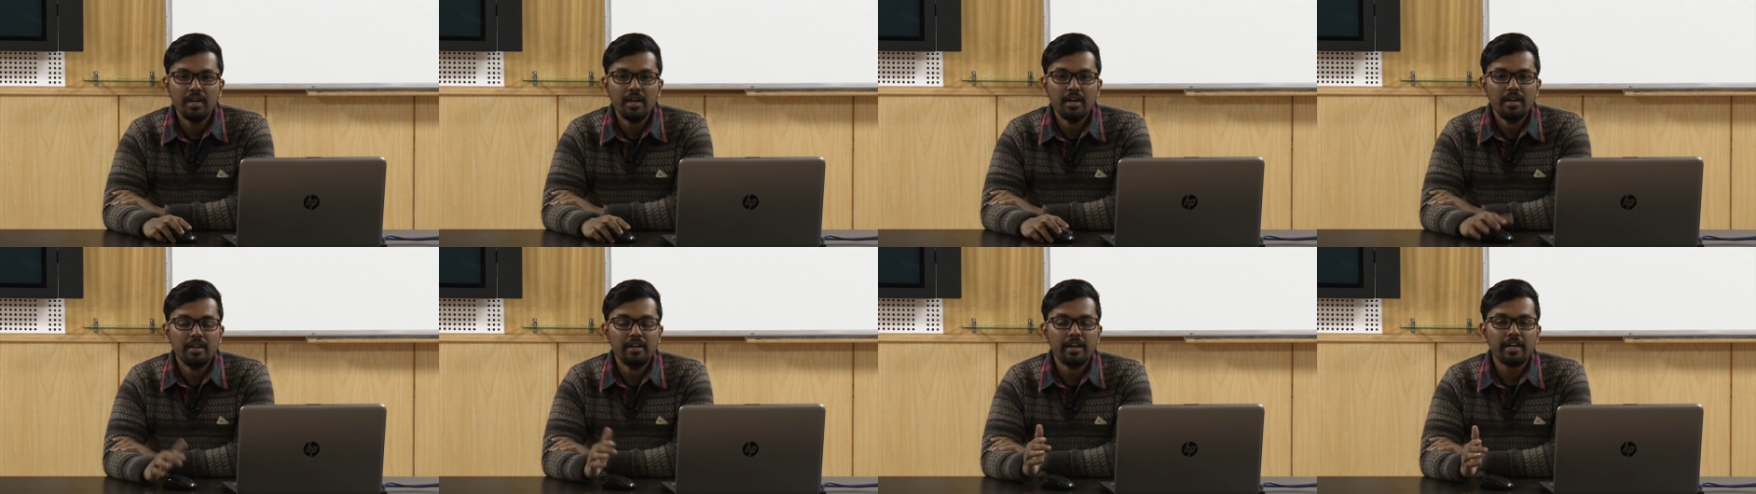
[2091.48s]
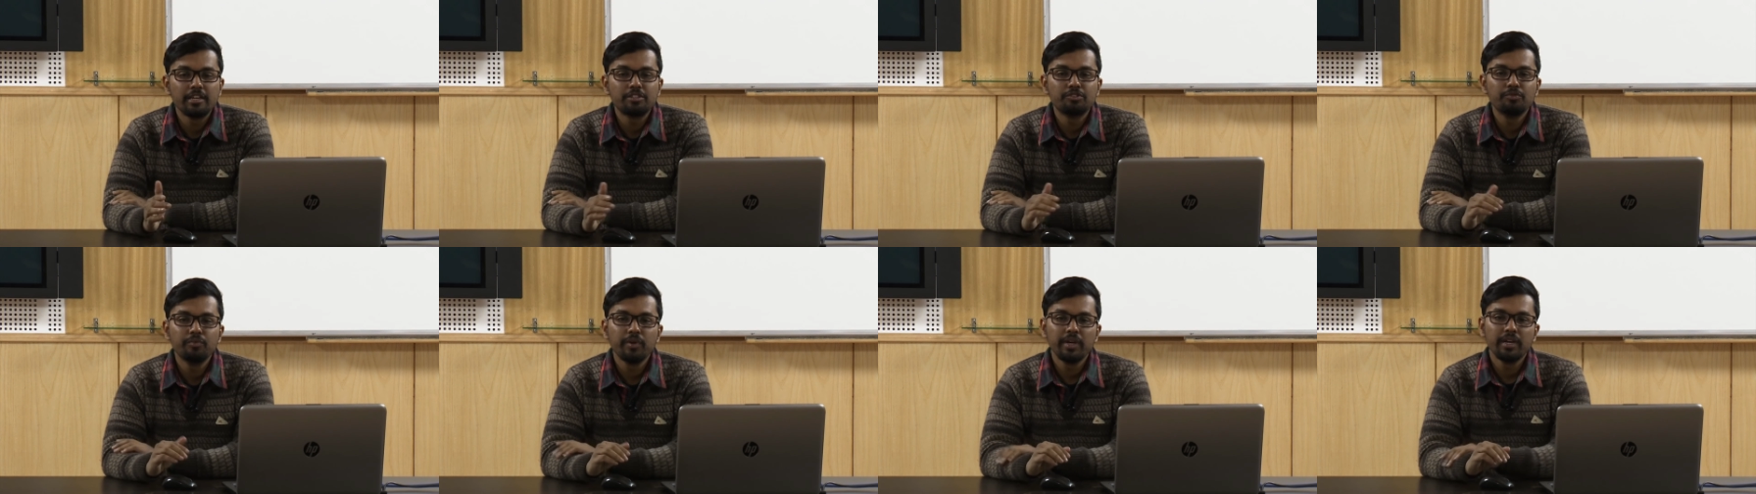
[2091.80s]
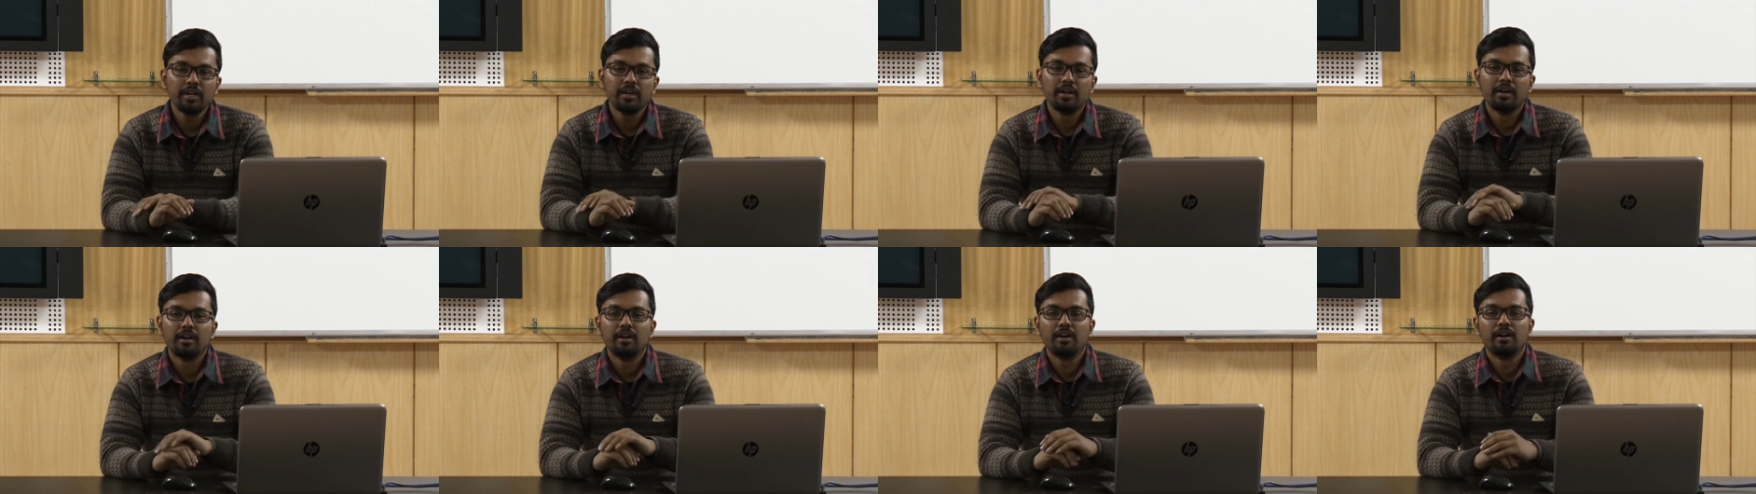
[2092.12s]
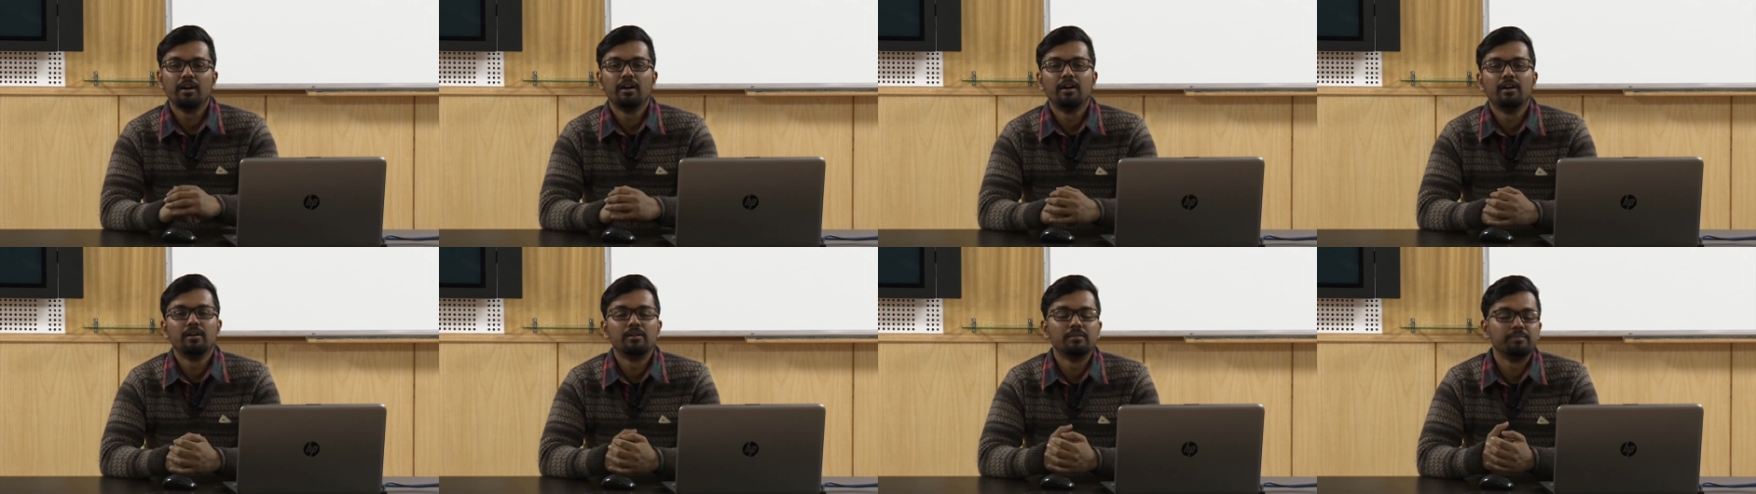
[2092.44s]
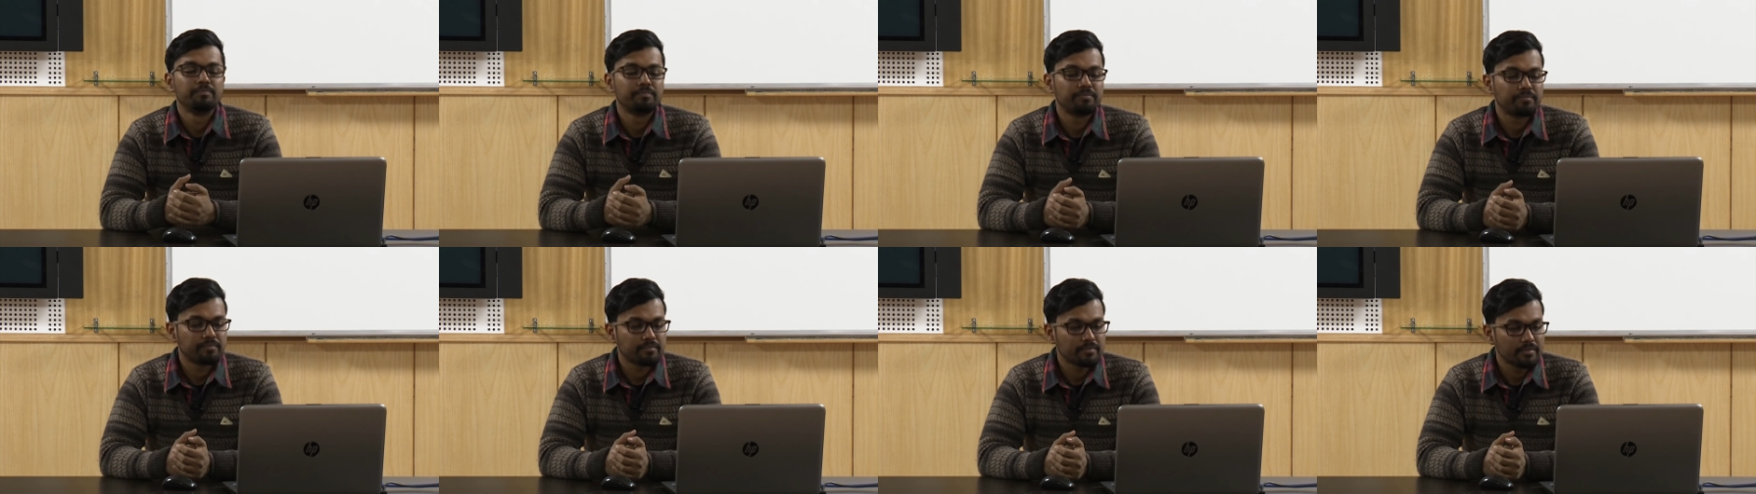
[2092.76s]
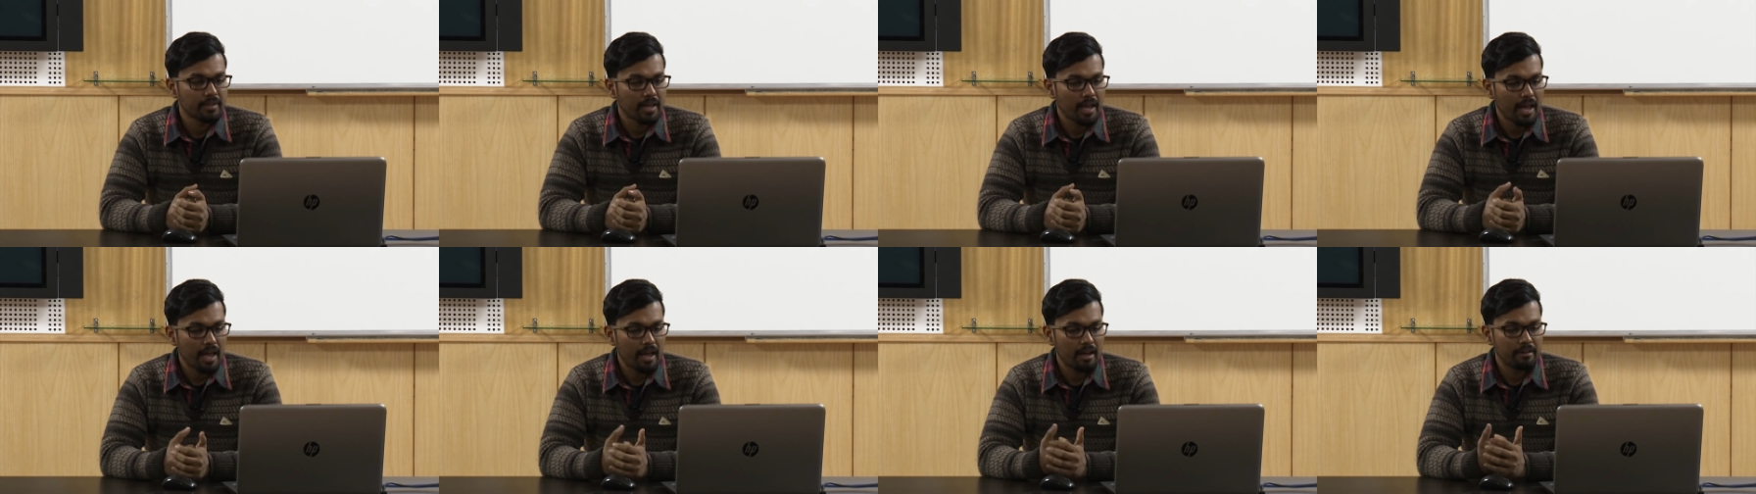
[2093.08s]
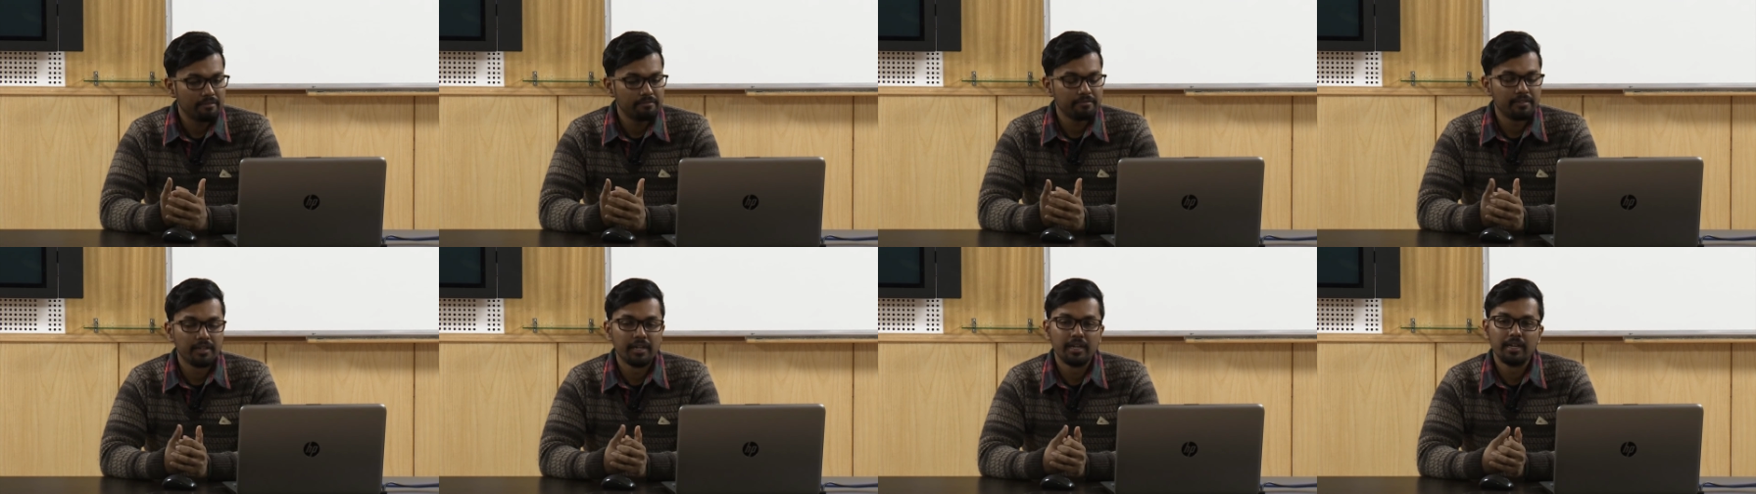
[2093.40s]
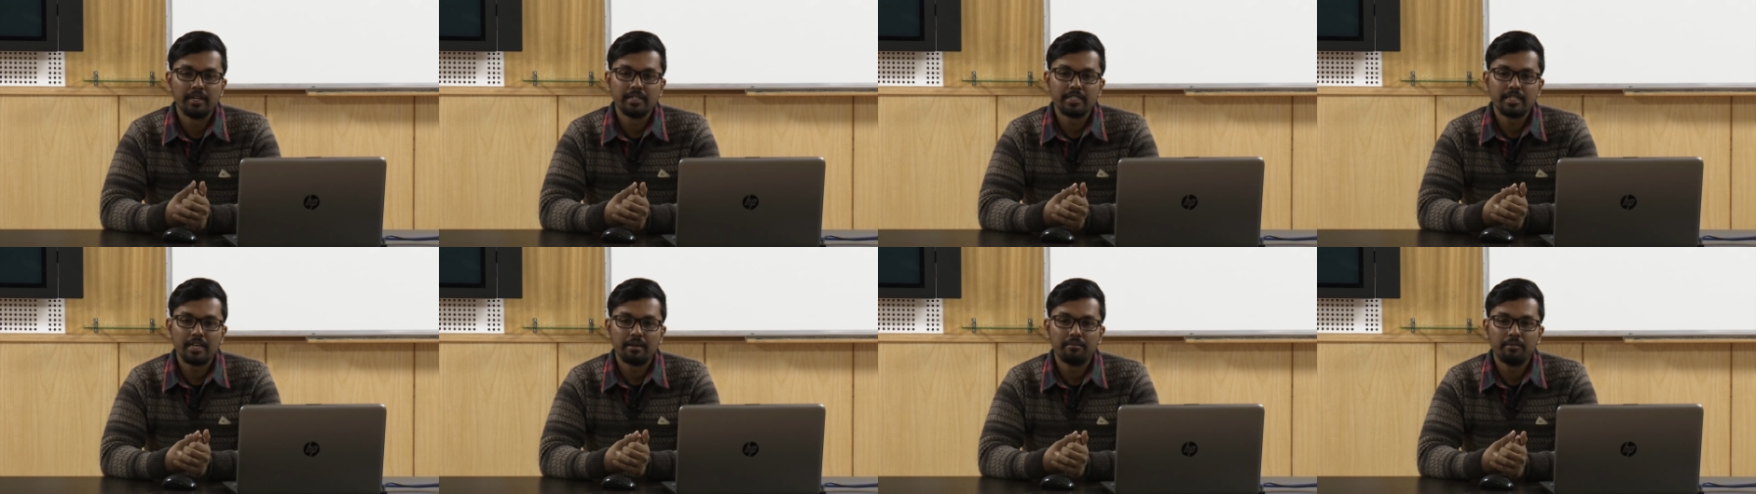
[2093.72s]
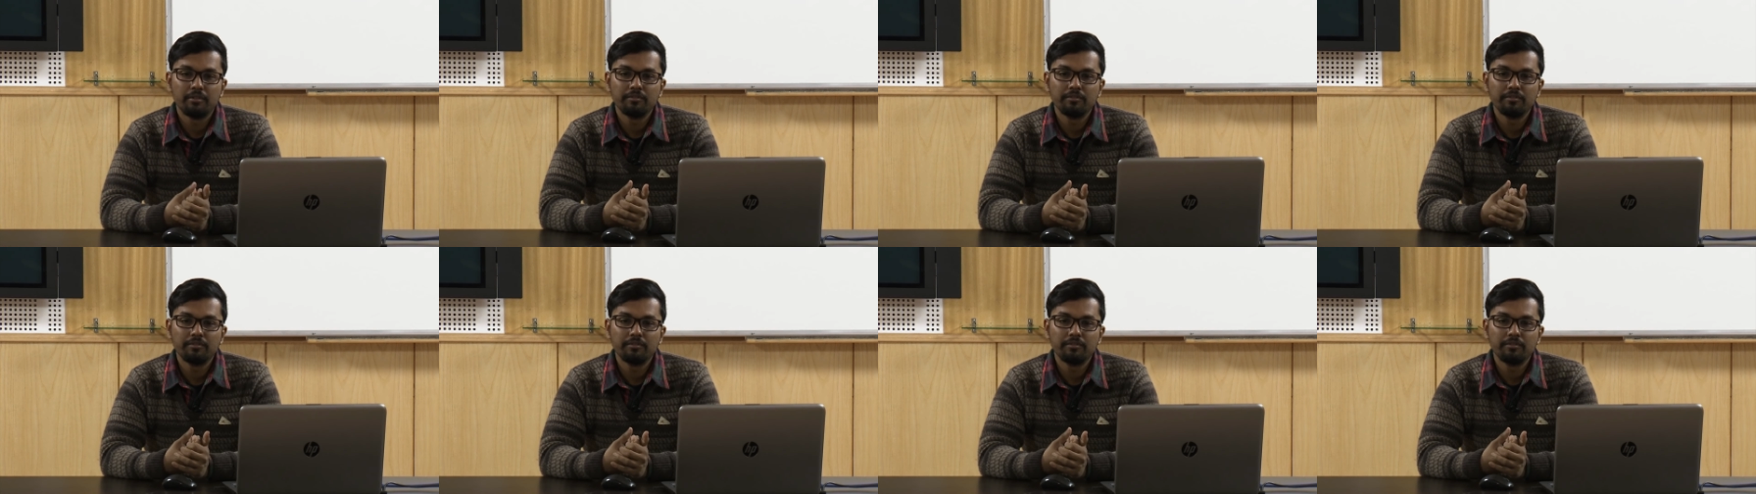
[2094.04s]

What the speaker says: Next, we have some